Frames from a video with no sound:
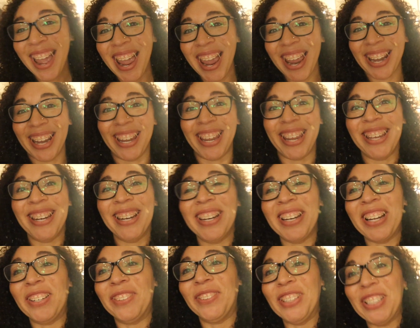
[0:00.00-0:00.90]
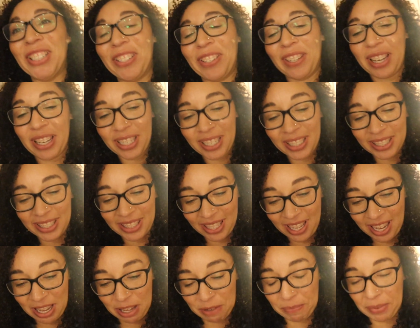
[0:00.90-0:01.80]
and he did not want to do that
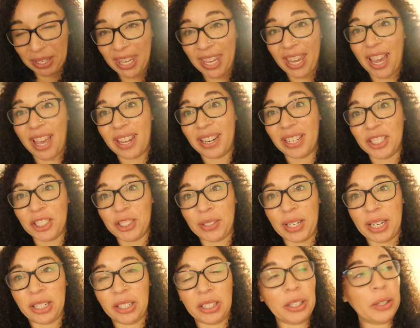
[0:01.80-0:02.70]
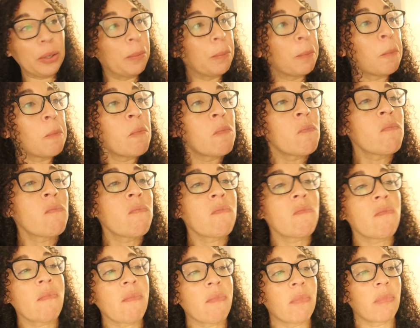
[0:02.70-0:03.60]
because he had a Traeger,
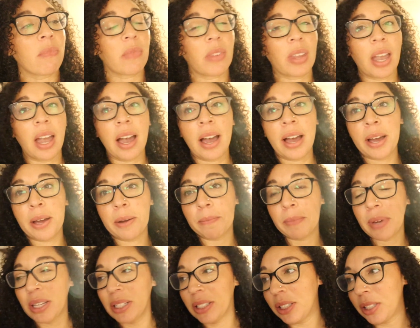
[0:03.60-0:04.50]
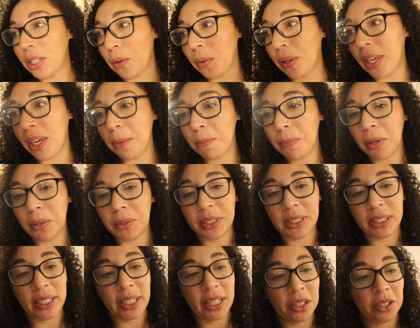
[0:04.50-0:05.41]
and so he
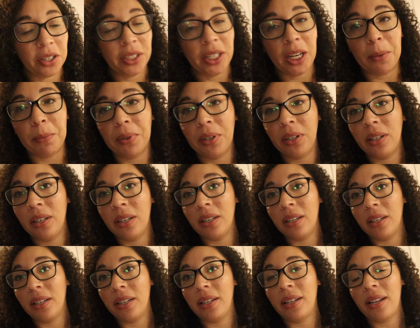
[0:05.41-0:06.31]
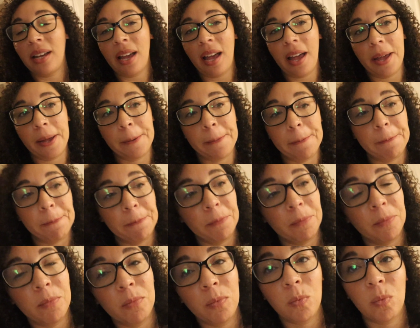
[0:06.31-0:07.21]
posted it in our neighborhood,
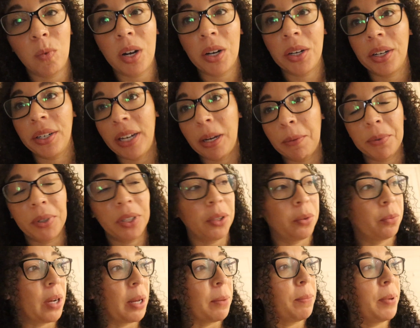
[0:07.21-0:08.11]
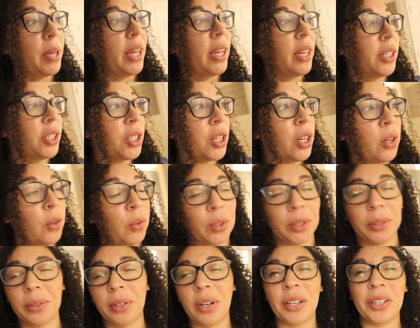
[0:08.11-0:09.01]
on our neighborhood webpage
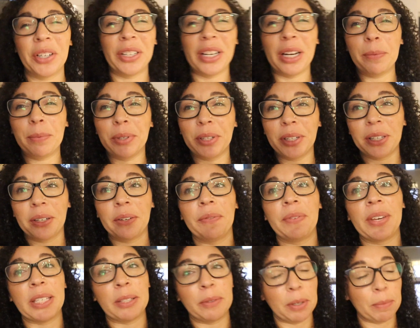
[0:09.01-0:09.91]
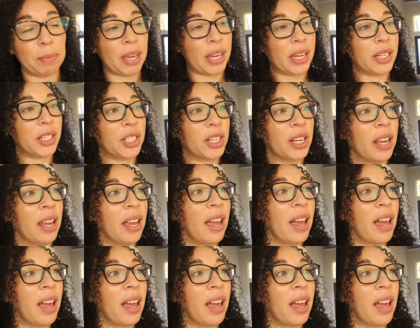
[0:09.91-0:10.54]
or on our neighborhood Facebook page.